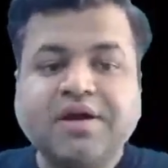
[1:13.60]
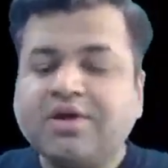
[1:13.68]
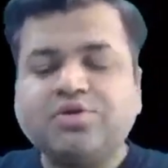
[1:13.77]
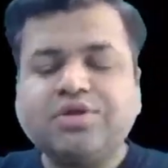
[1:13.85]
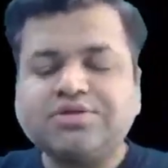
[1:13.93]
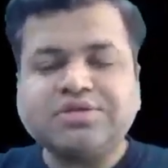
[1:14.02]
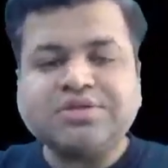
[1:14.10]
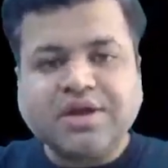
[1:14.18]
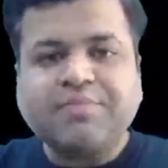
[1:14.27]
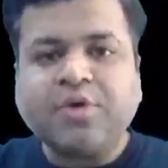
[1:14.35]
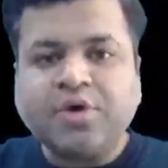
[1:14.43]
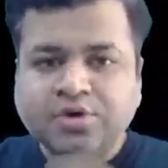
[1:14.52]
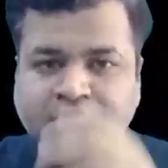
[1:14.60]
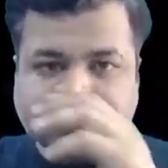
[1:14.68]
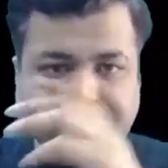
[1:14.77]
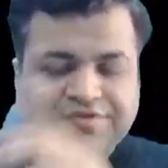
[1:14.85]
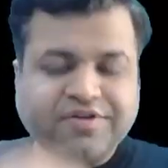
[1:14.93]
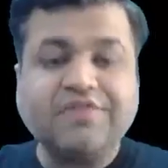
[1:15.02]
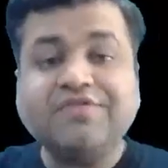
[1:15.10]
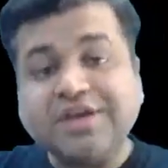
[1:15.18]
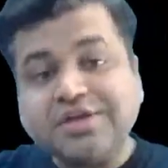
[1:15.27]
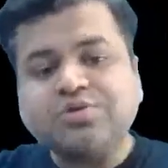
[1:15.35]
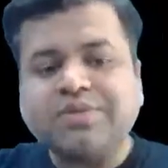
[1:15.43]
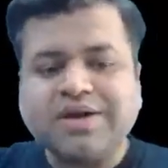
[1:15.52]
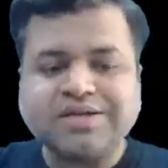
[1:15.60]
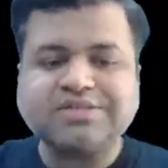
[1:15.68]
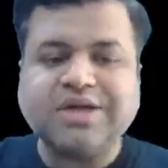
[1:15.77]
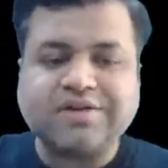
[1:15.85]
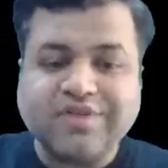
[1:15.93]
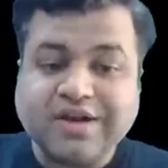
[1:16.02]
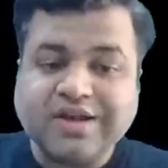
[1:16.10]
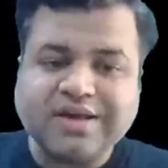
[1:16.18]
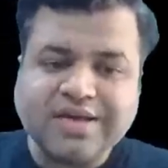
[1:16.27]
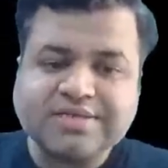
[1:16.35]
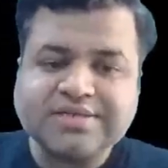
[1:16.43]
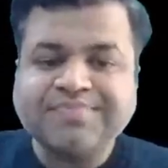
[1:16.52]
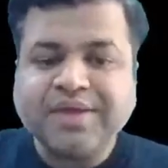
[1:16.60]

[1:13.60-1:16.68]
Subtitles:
2003 upon 2005 raised to power x, that will decrease.